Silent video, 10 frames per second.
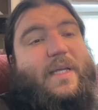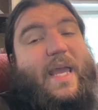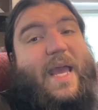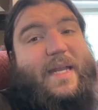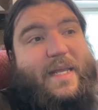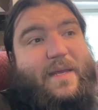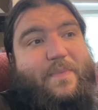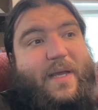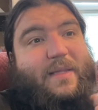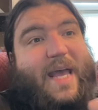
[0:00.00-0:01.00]
that Kennedy
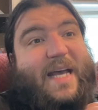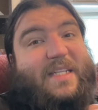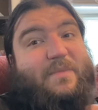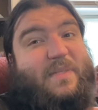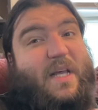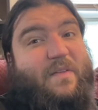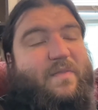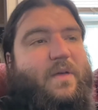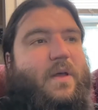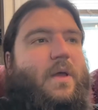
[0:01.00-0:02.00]
picked the hats
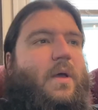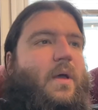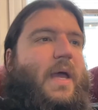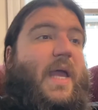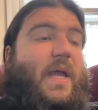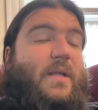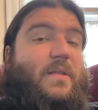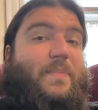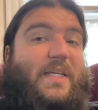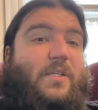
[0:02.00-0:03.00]
himself,
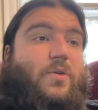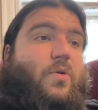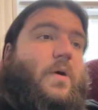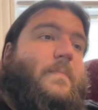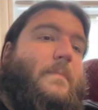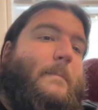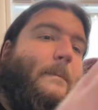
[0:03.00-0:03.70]
and the Peace Corps.